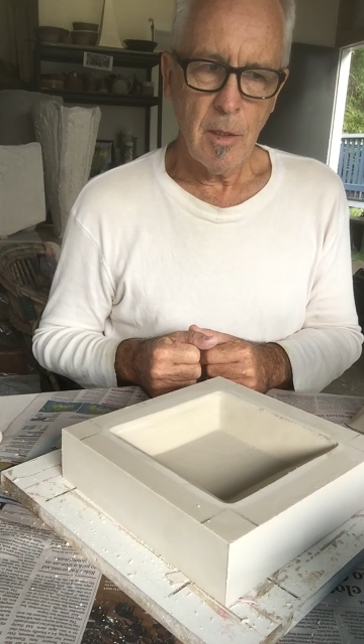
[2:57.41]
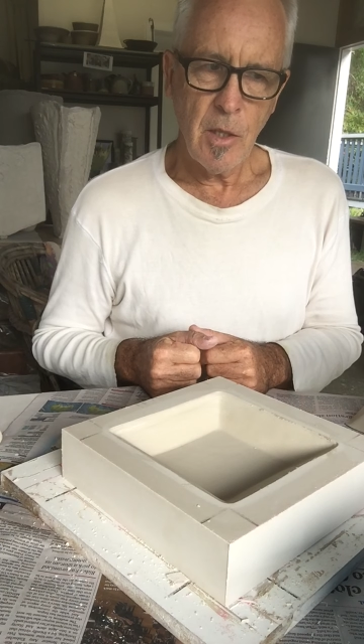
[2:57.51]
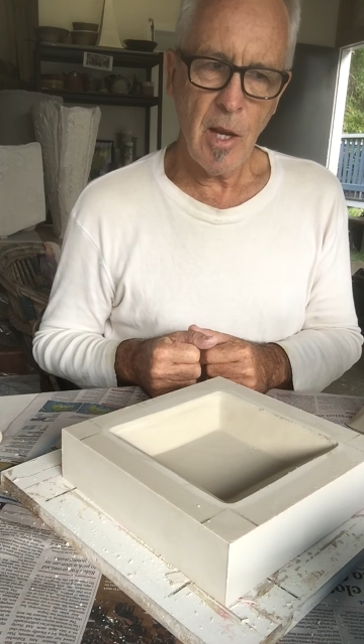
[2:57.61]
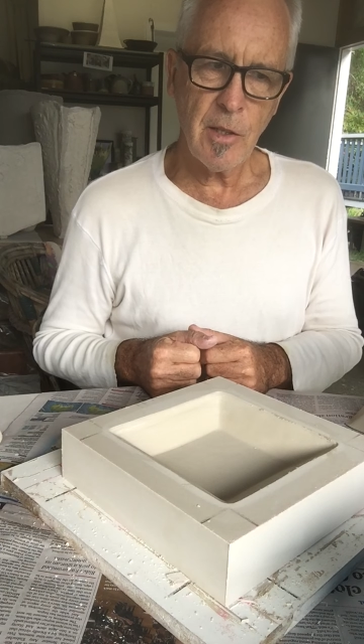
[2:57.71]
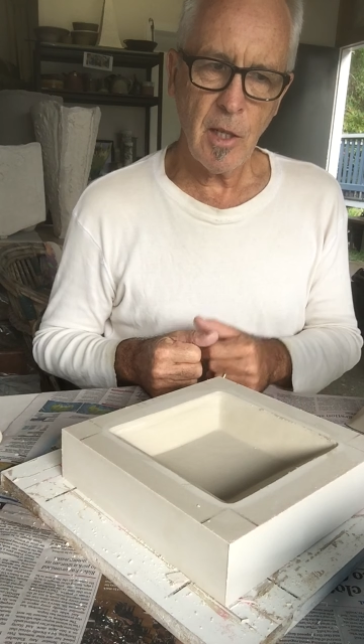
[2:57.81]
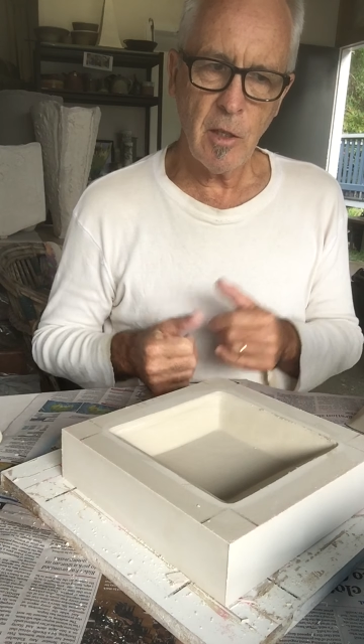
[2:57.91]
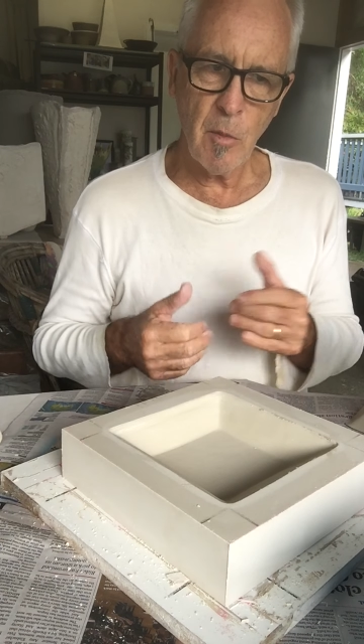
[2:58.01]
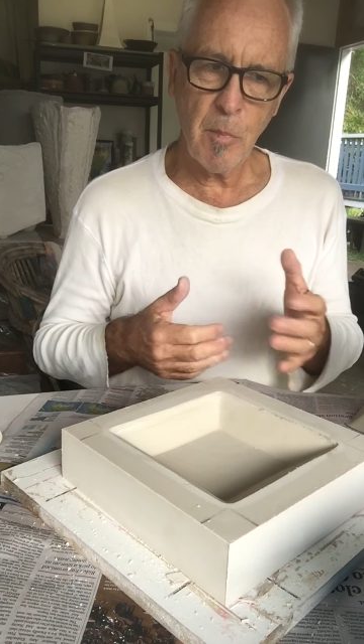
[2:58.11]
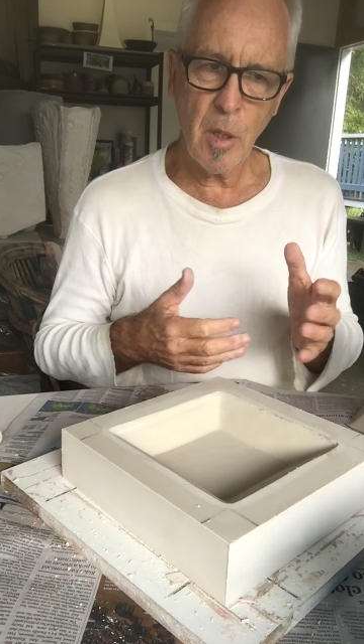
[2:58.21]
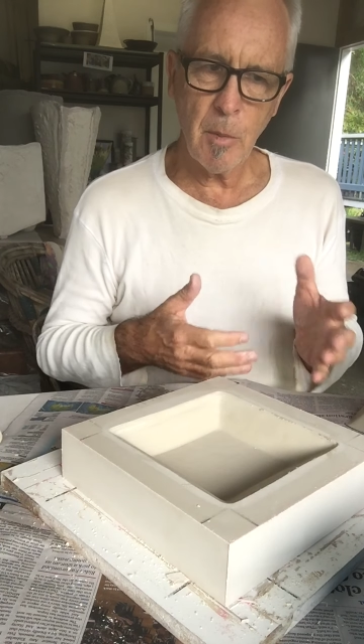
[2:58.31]
chances are you're
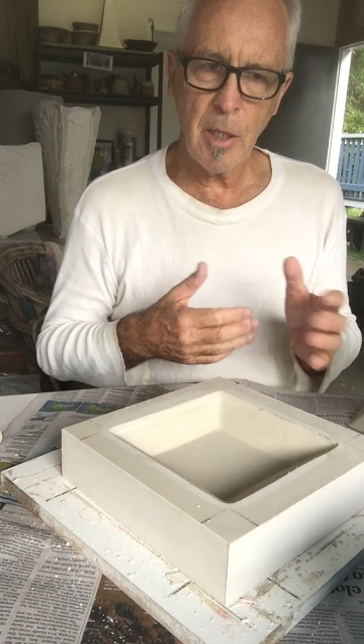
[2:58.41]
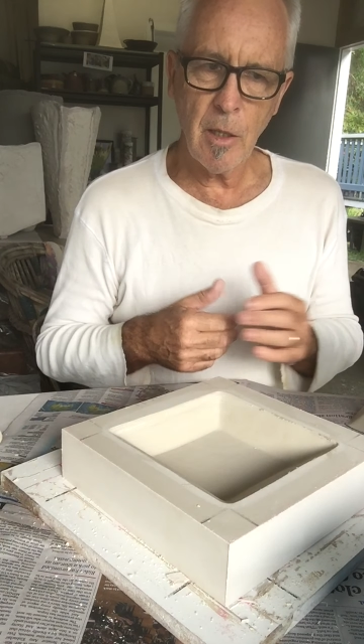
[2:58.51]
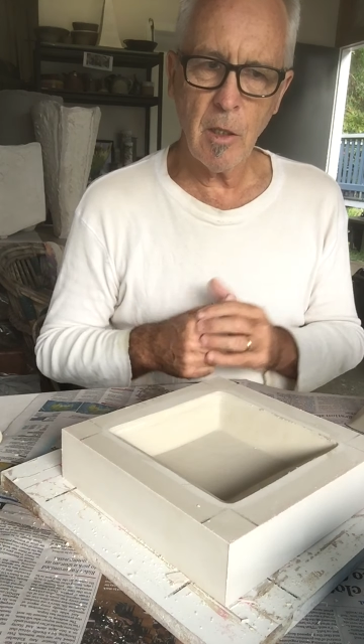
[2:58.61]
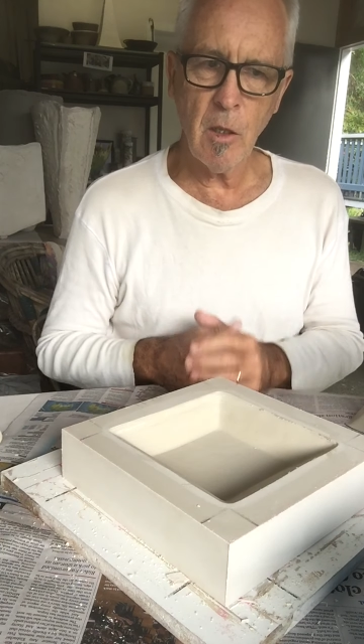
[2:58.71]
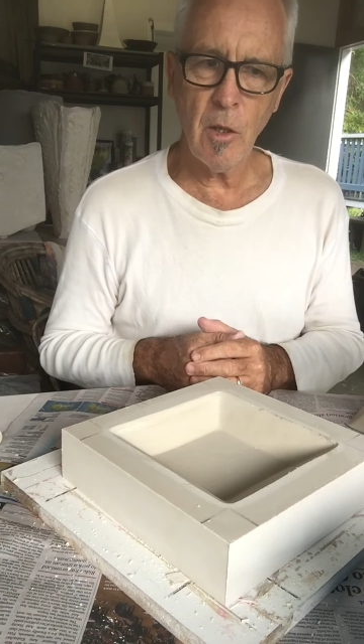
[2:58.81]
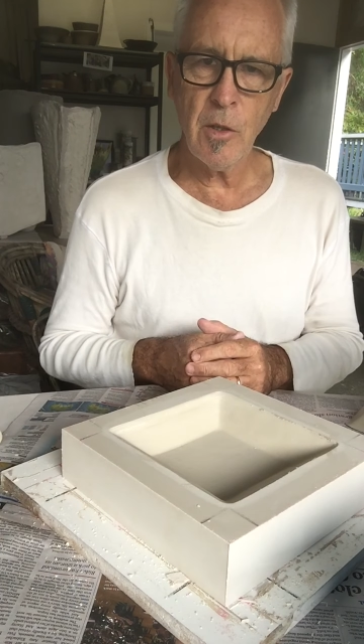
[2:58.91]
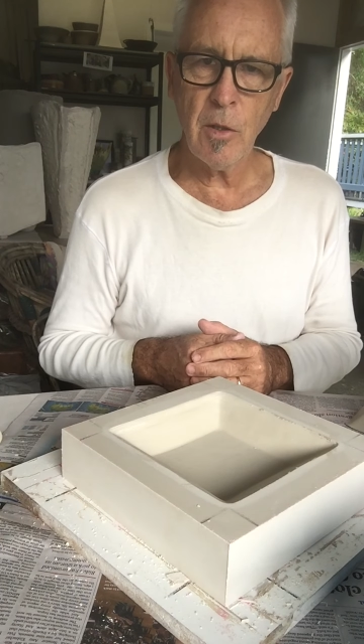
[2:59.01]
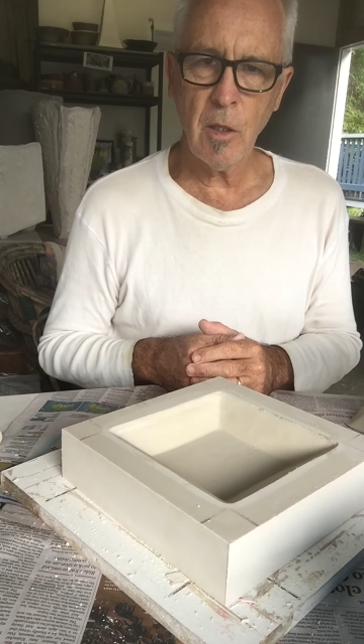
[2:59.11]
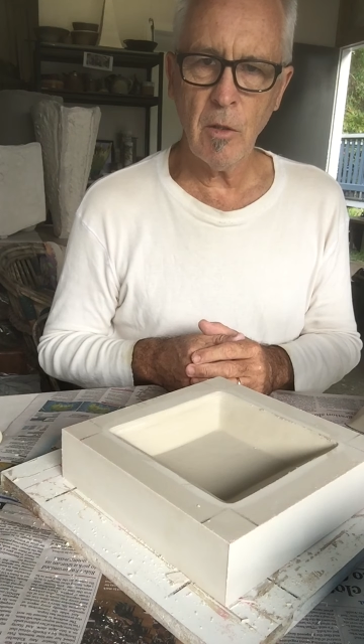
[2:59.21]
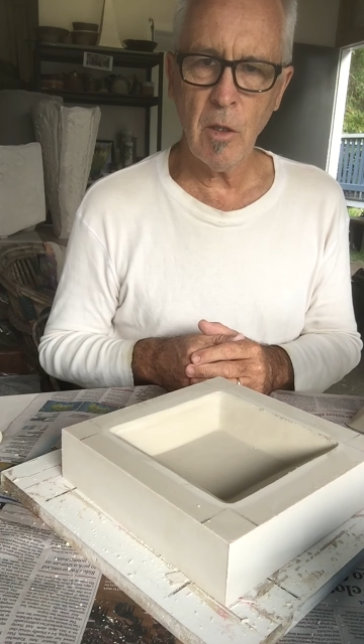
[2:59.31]
probably going to
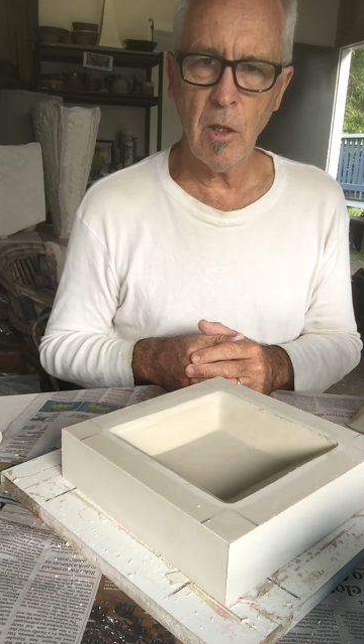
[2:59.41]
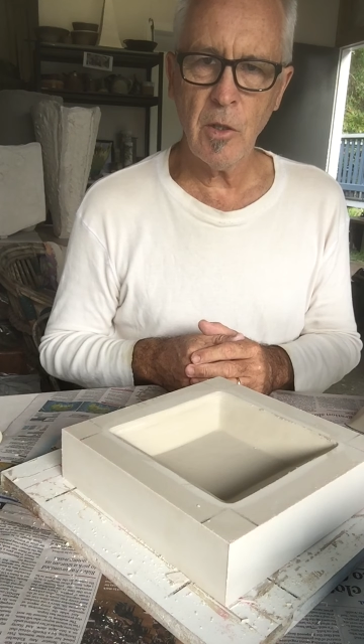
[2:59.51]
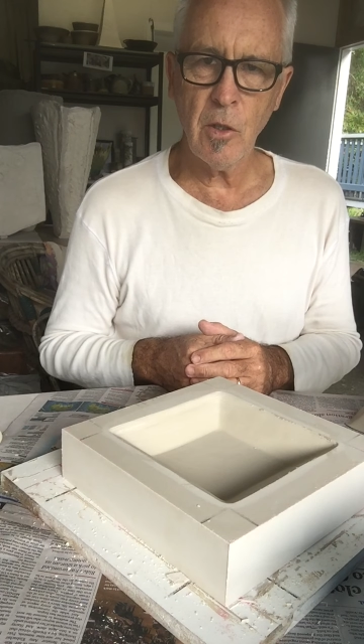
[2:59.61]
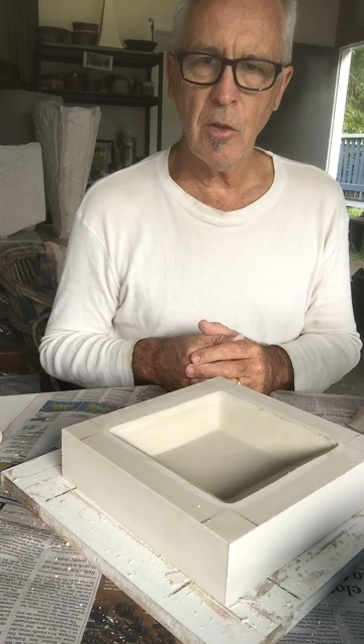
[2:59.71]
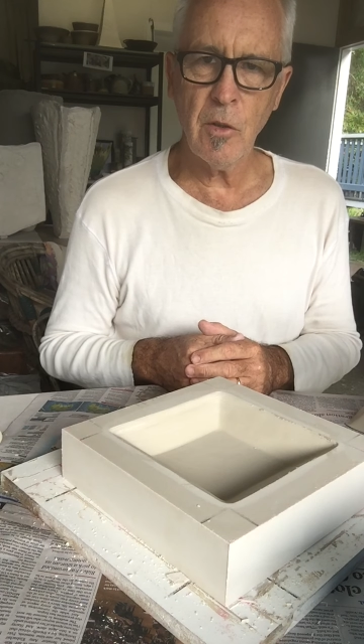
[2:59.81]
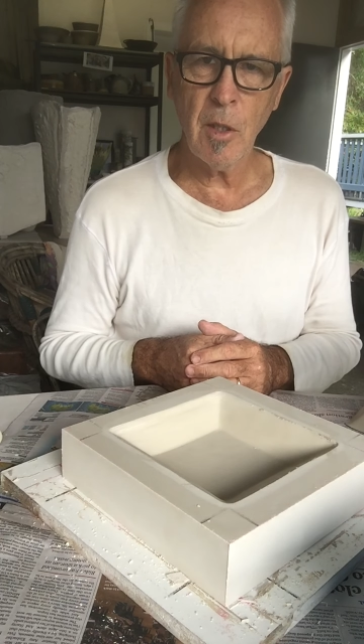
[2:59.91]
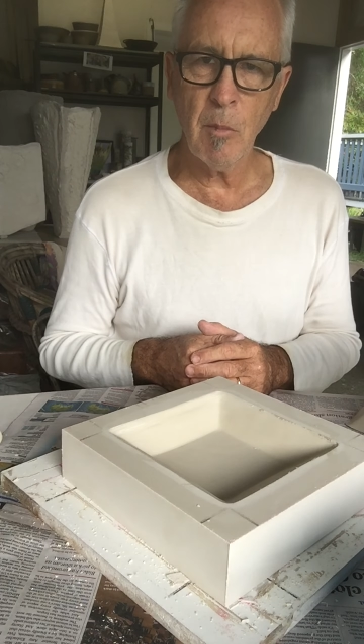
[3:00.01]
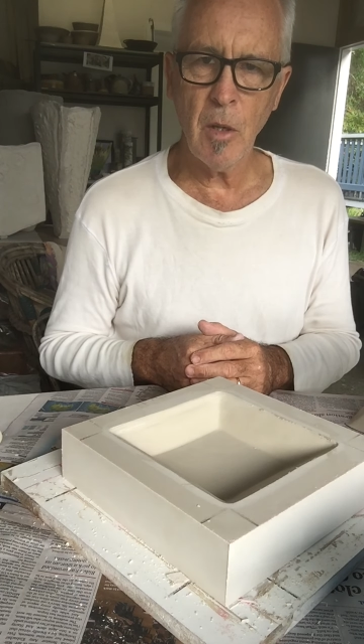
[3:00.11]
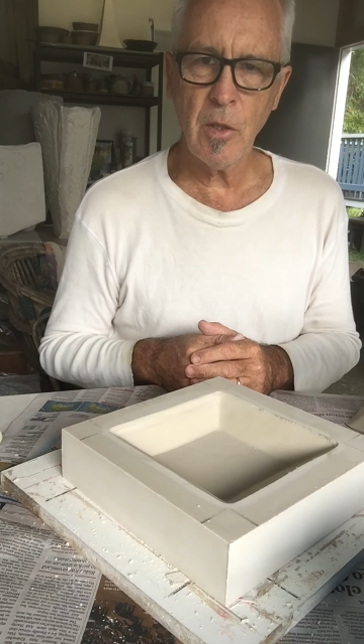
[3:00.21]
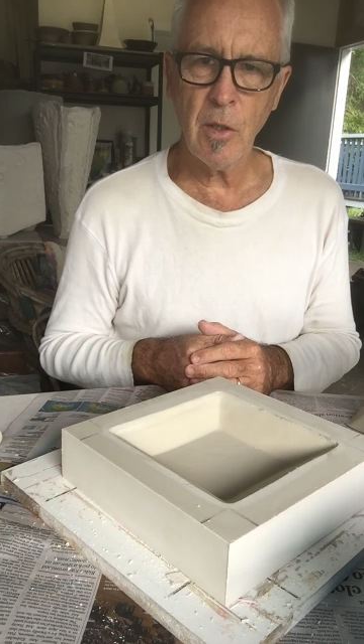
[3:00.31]
go close to using
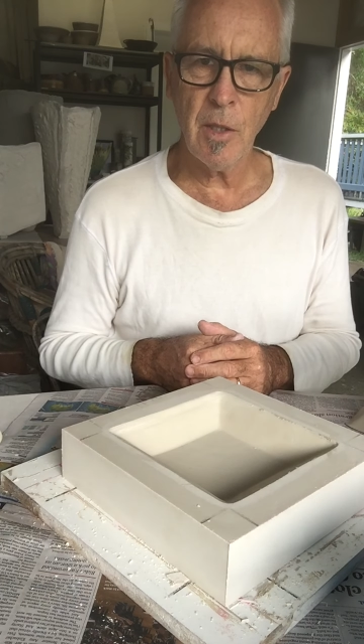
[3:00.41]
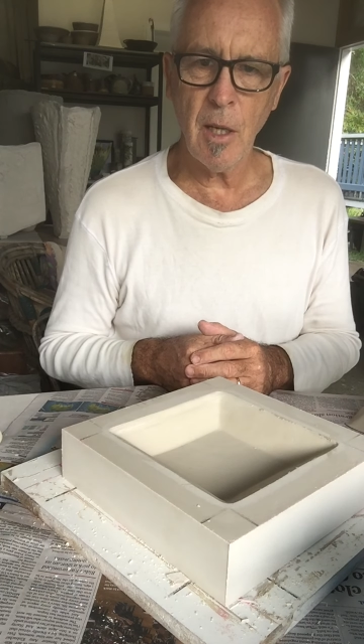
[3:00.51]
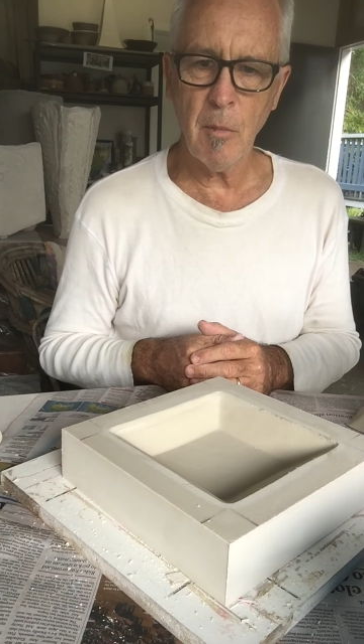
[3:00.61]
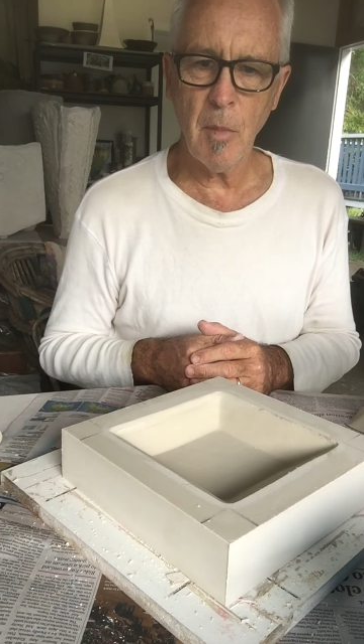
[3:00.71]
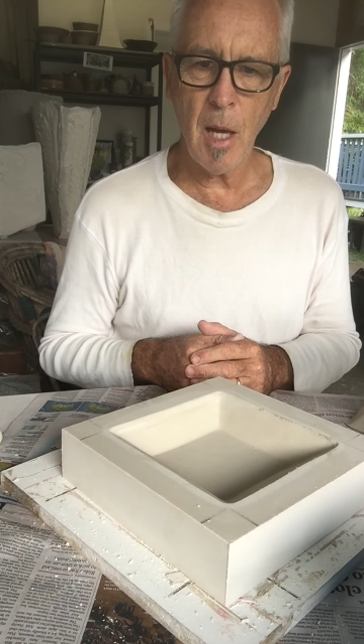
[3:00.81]
most of that